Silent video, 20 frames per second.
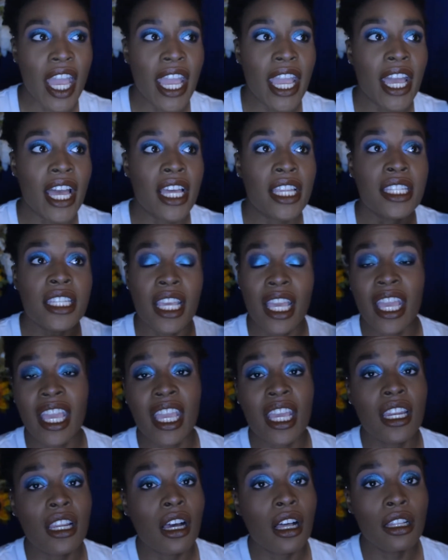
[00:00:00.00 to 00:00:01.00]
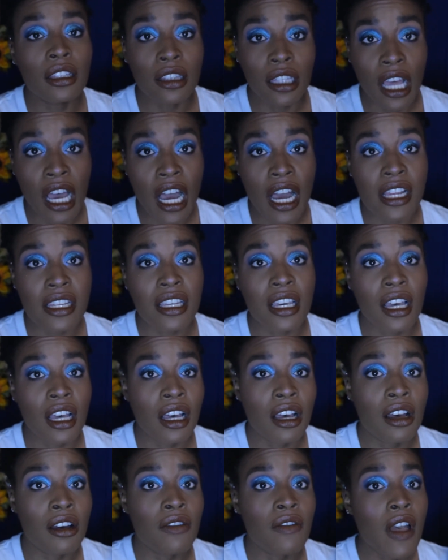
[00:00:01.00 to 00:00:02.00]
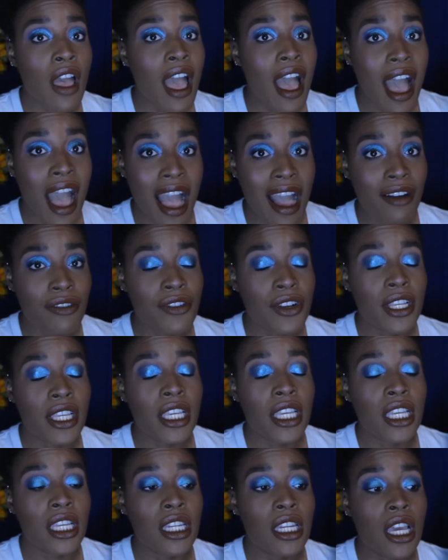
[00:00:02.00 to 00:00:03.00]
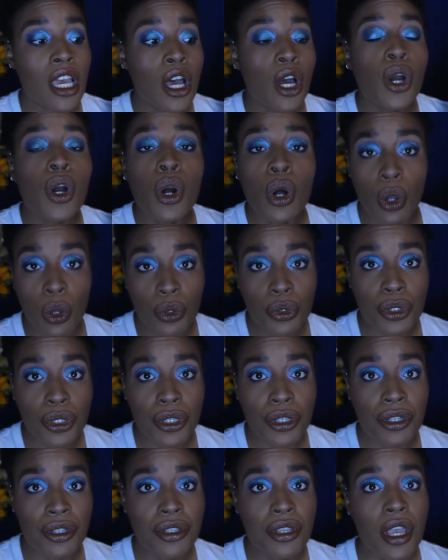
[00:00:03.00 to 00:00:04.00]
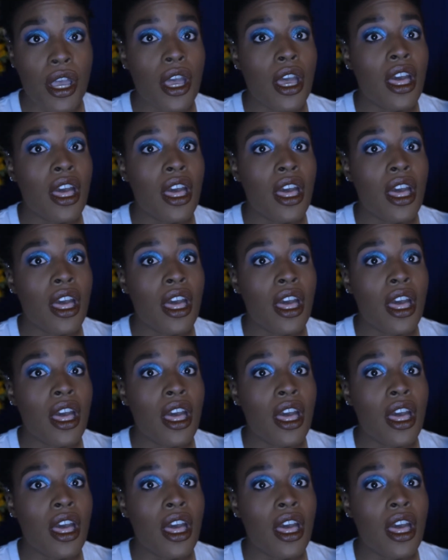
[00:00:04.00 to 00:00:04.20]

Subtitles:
And in a lot of African cultures,